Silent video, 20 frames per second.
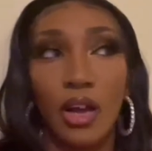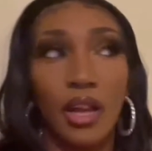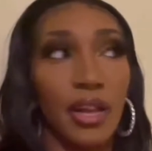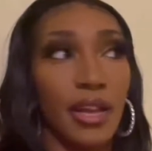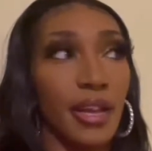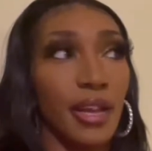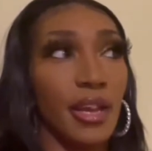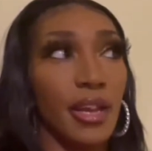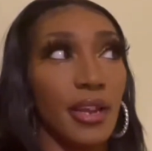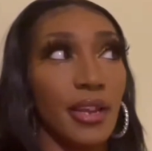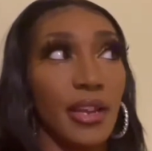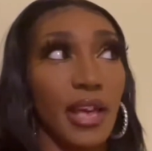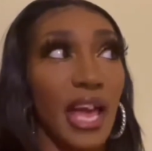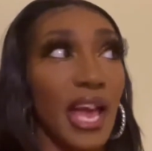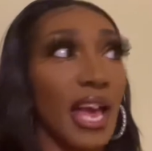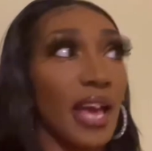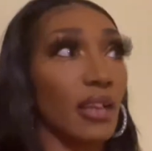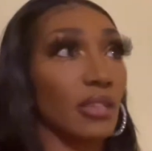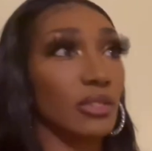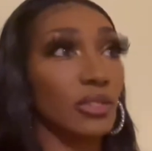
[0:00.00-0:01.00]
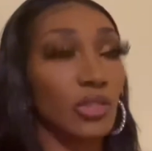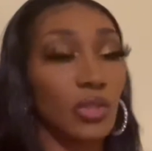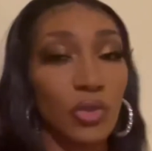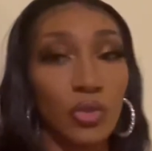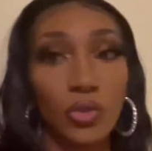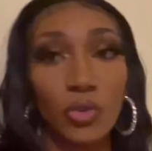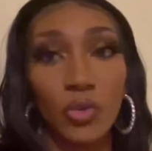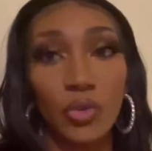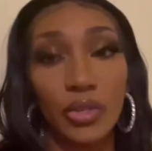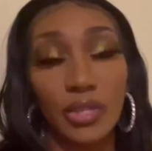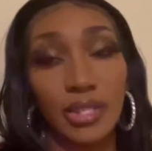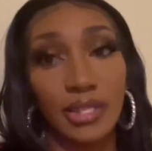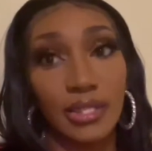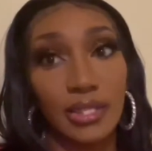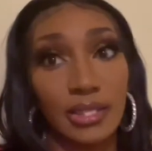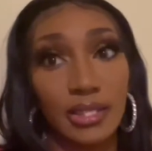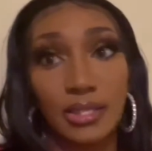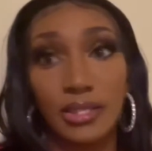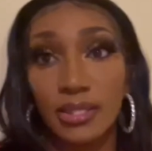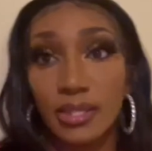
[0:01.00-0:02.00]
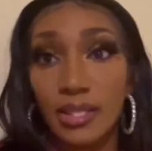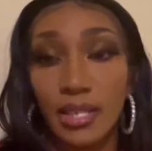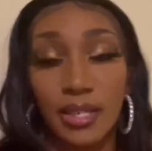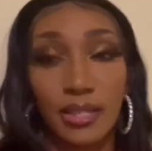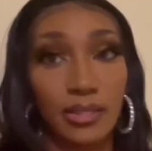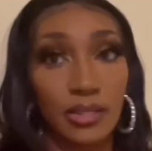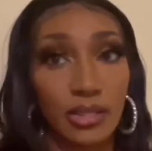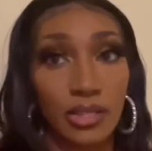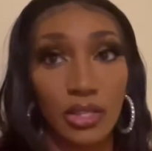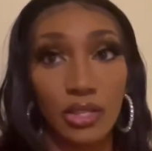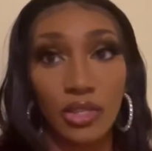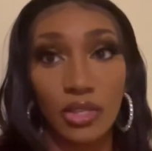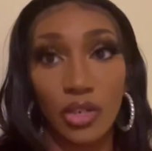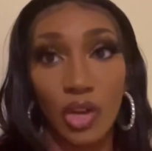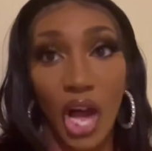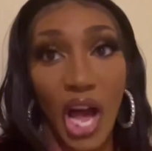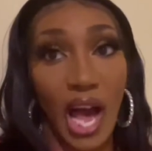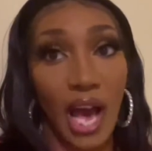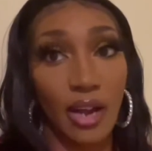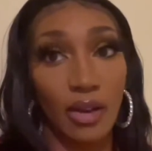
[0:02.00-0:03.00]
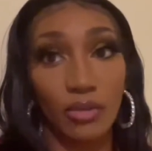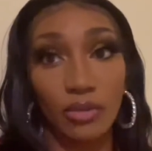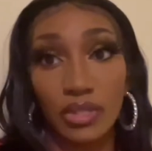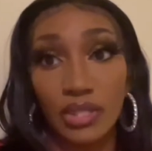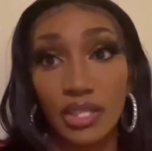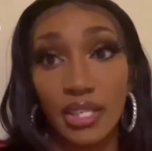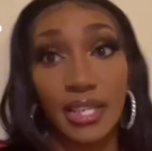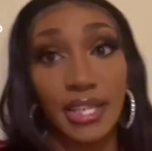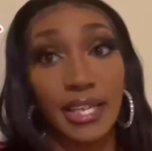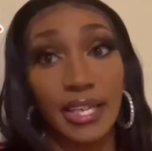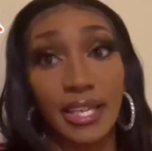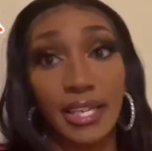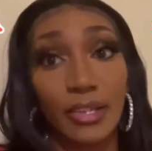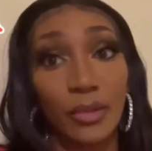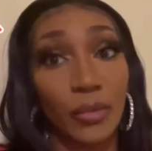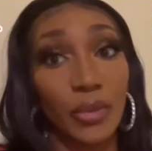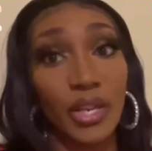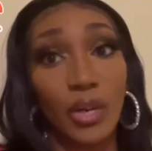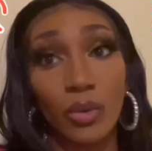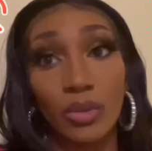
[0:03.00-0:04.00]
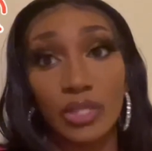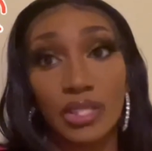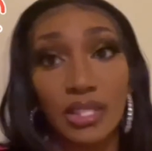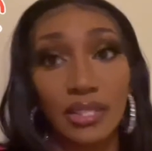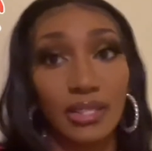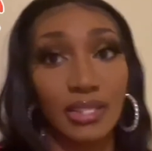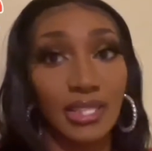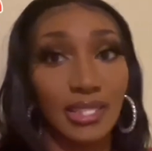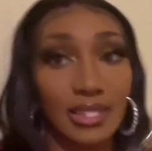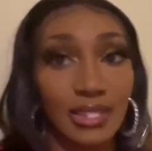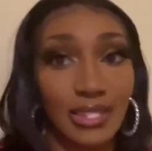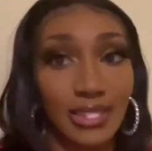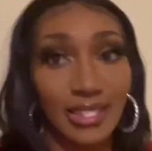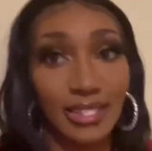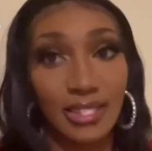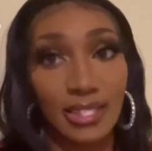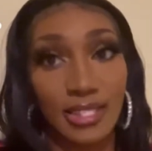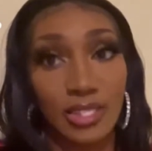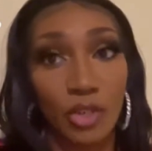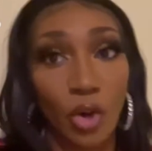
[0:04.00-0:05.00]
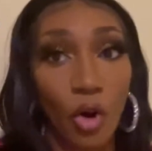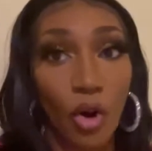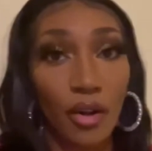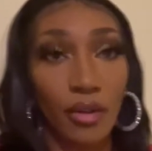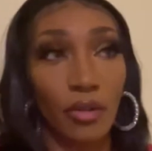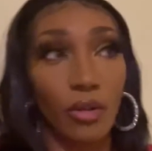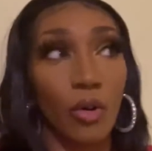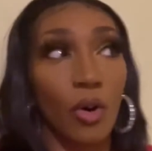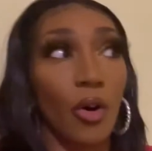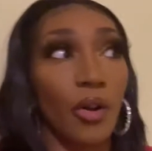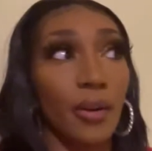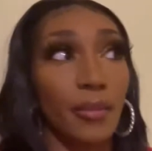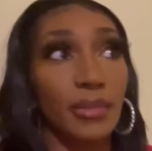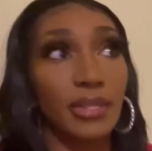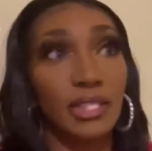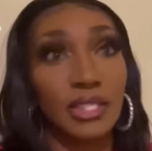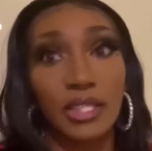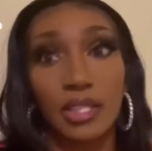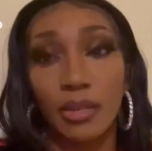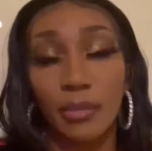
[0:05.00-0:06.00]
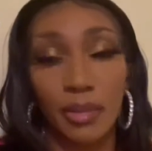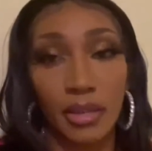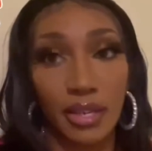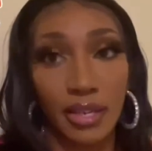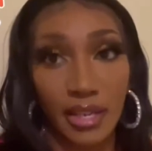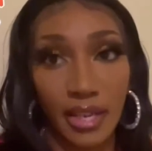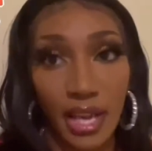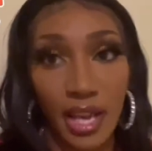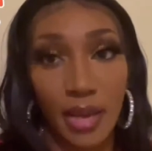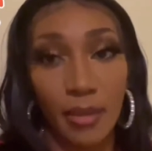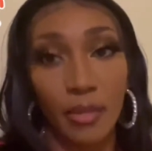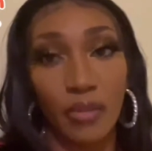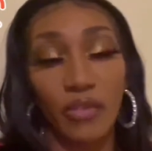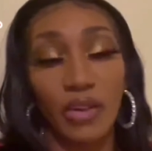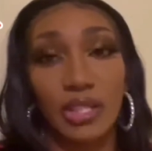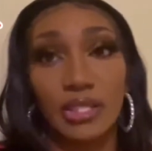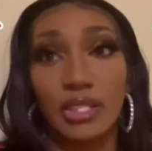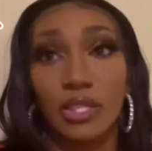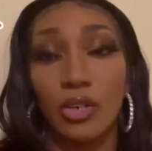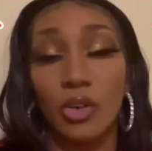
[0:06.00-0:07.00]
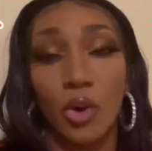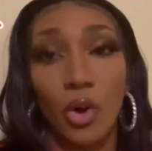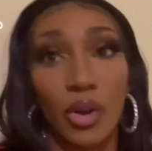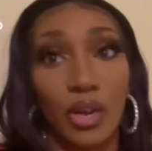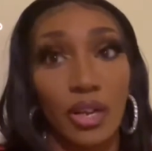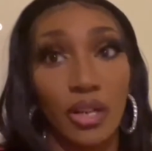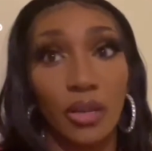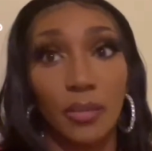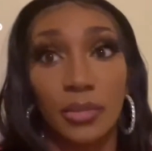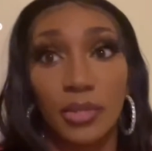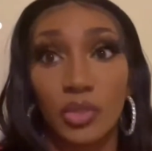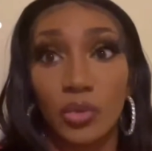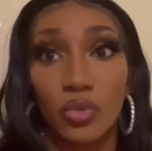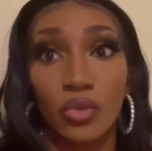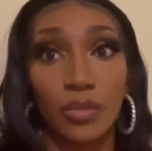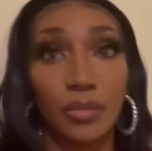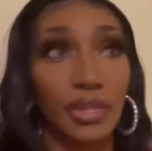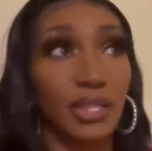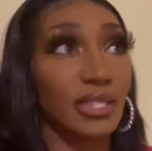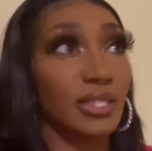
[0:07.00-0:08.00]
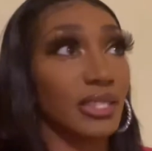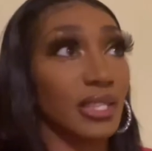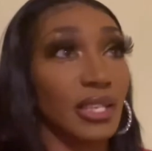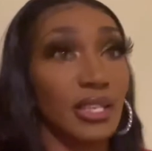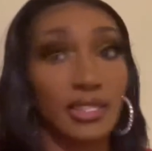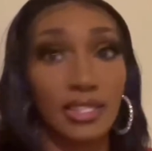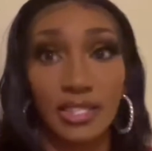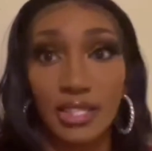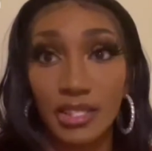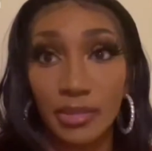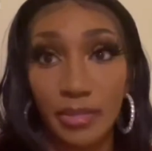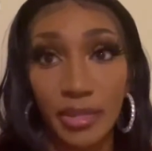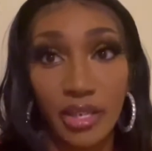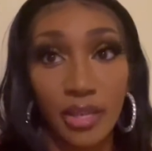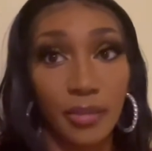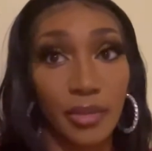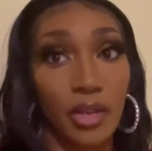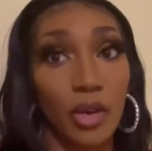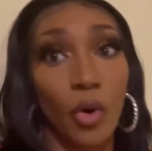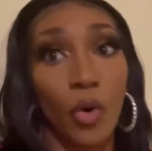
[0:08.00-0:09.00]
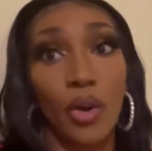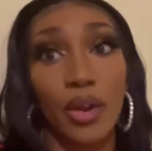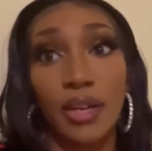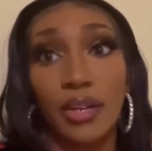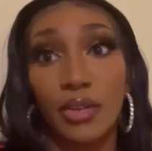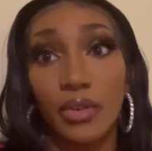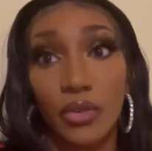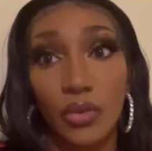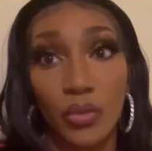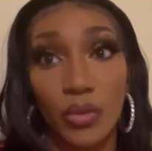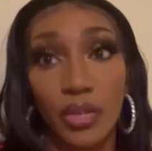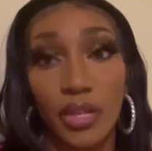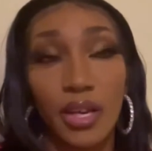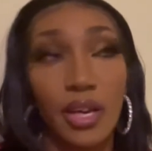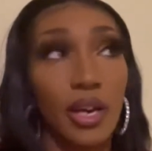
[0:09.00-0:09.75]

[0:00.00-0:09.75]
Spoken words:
And the attitude and this, that, and the third, I don't see that. We don't see this is Carter. Carter be chilling playing the game. If I tell Carter to clean up his room, he says, yes, ma'am, go ahead and do it.